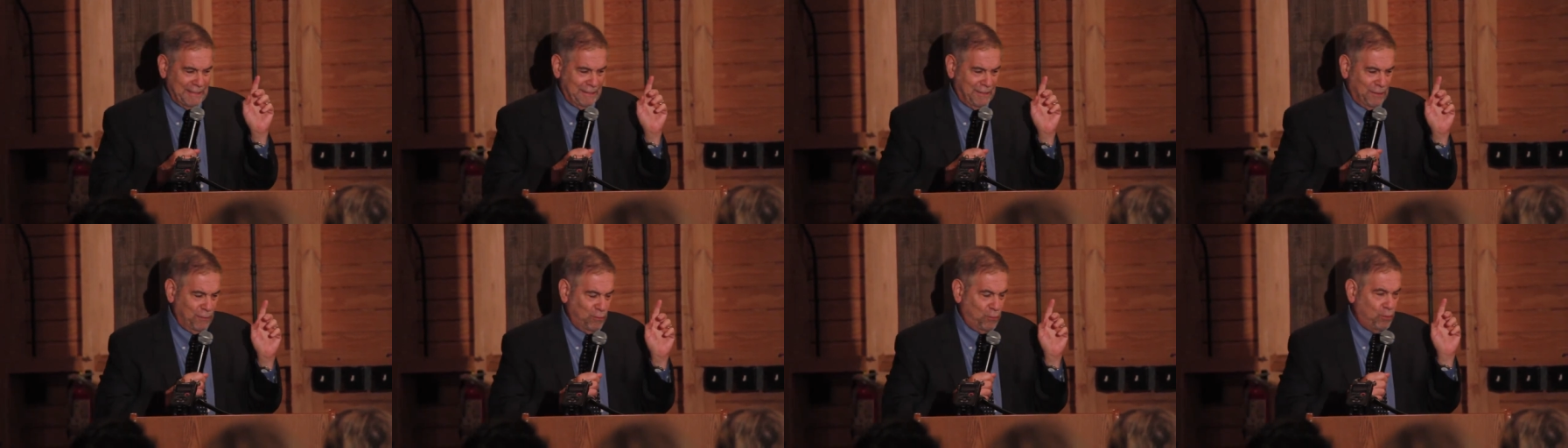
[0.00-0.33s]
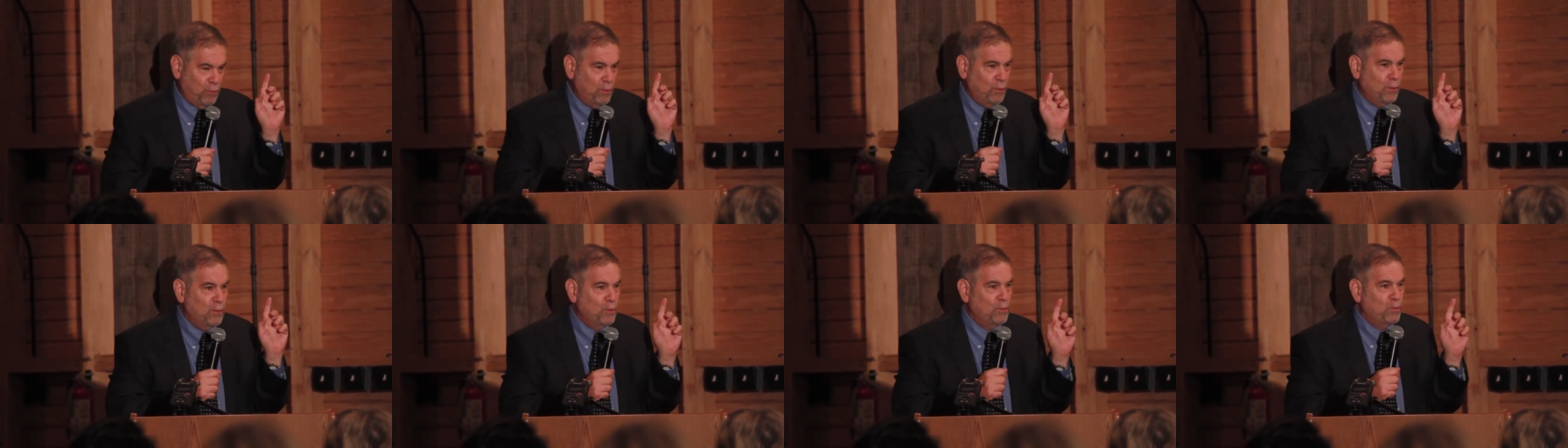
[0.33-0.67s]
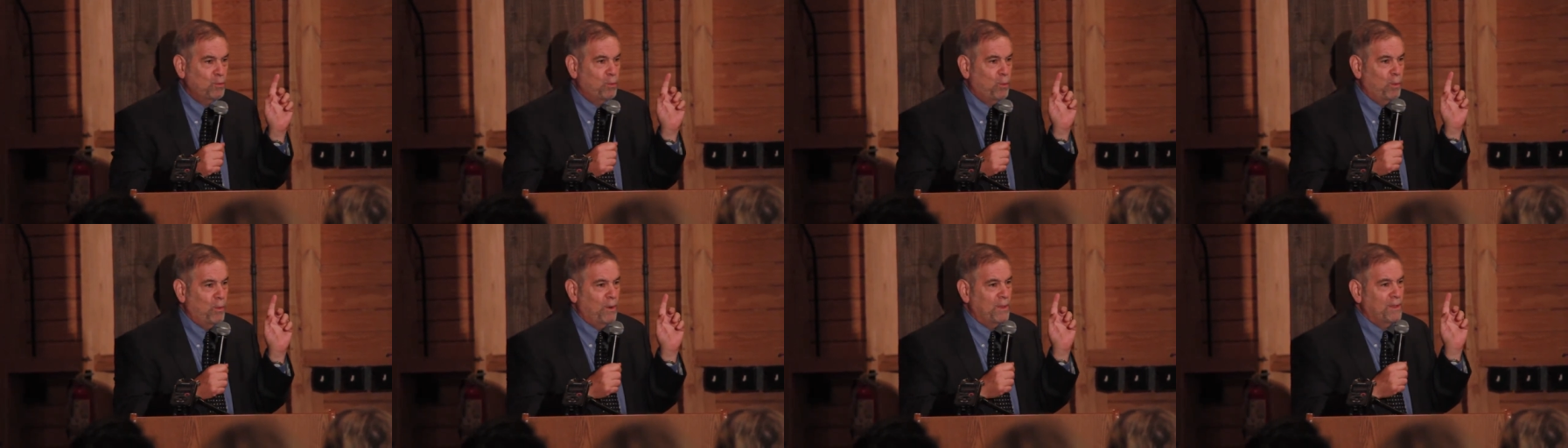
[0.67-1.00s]
the
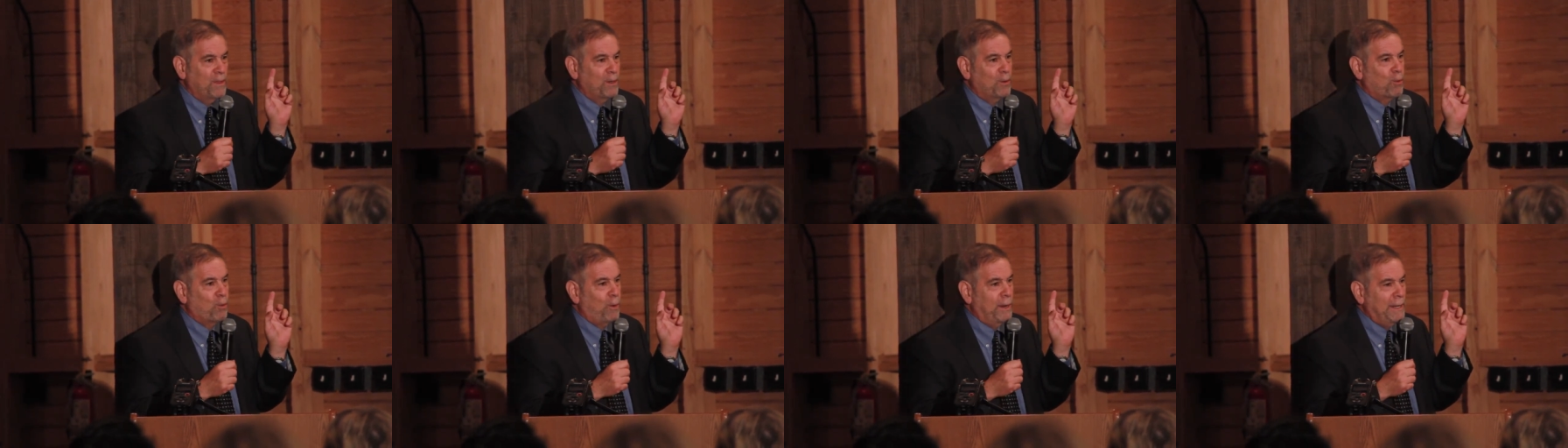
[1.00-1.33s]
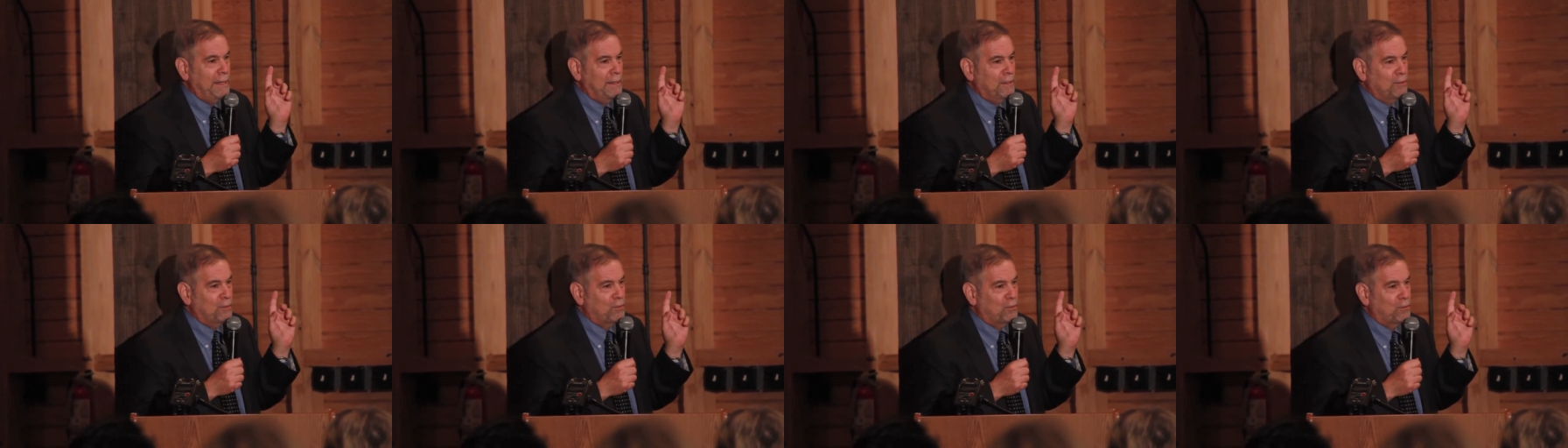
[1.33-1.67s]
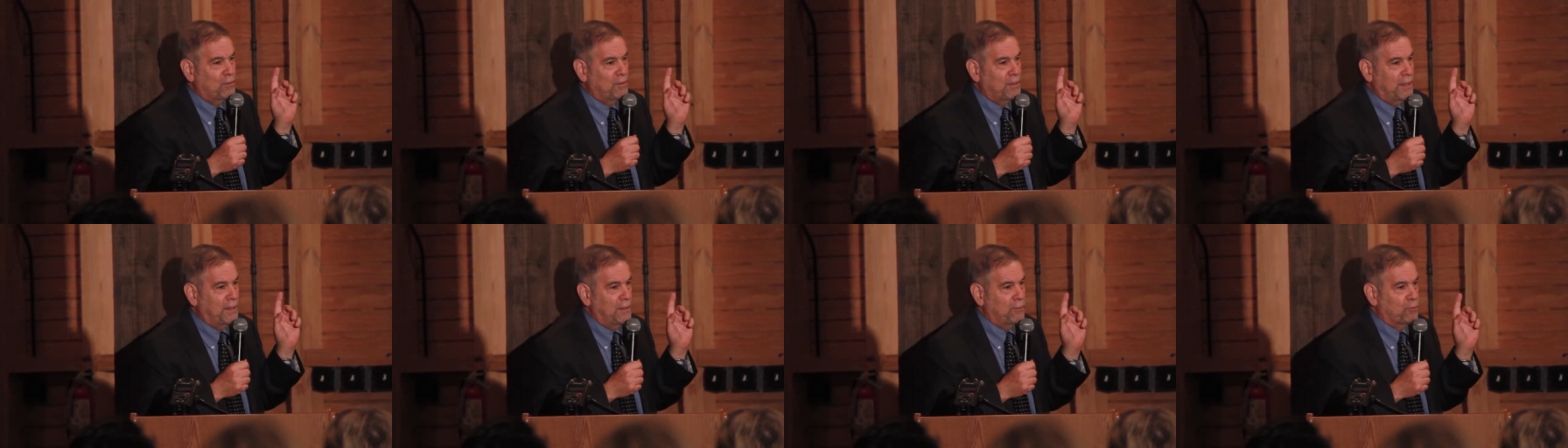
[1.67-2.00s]
Jews were in the
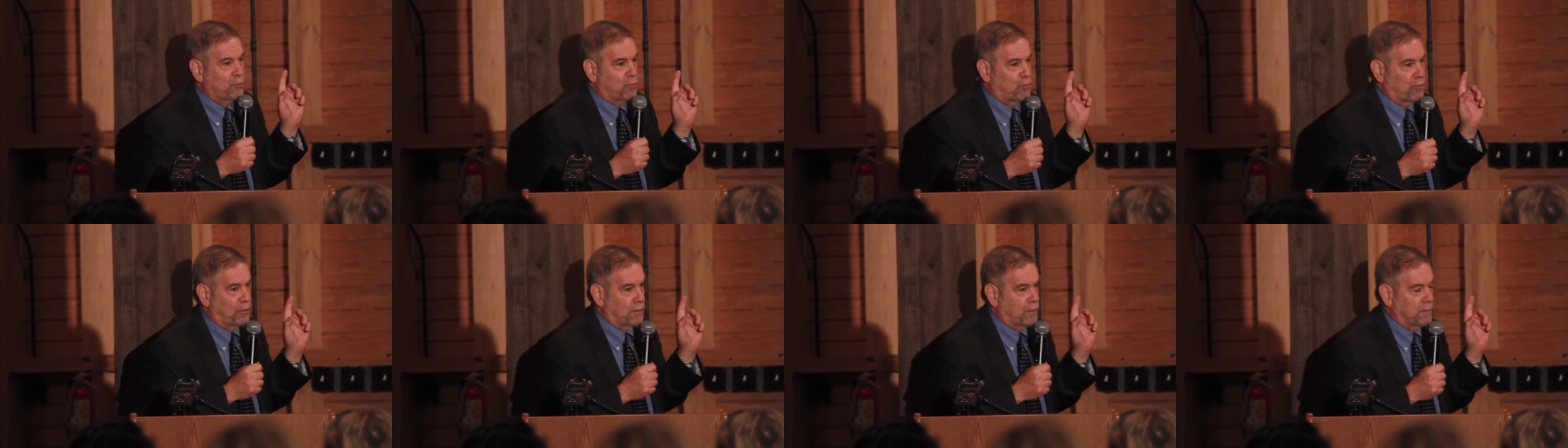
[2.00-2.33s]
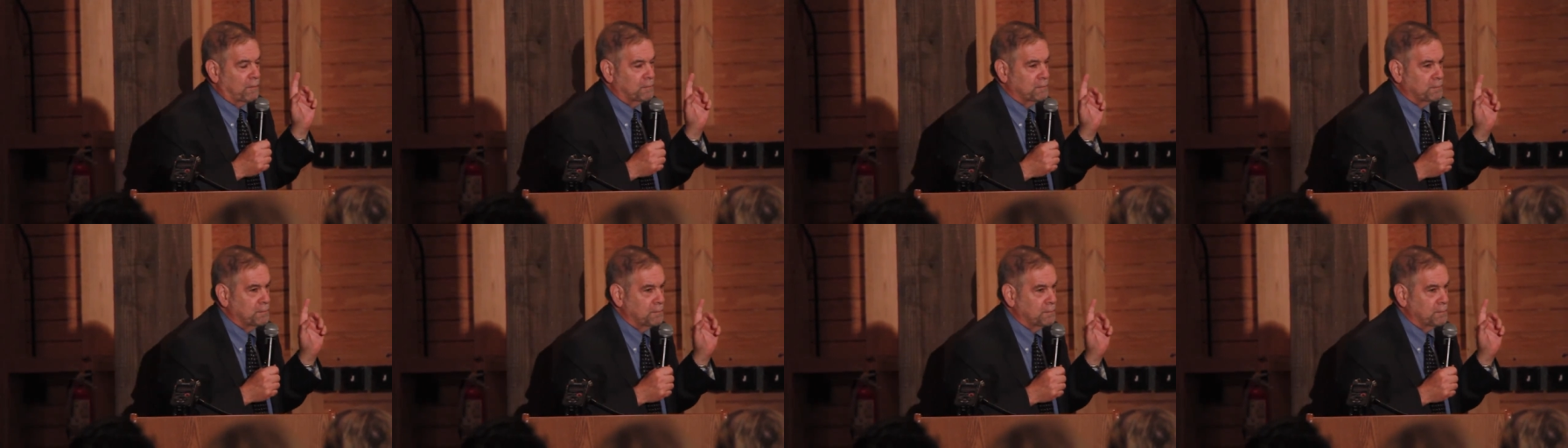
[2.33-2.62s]
greatest danger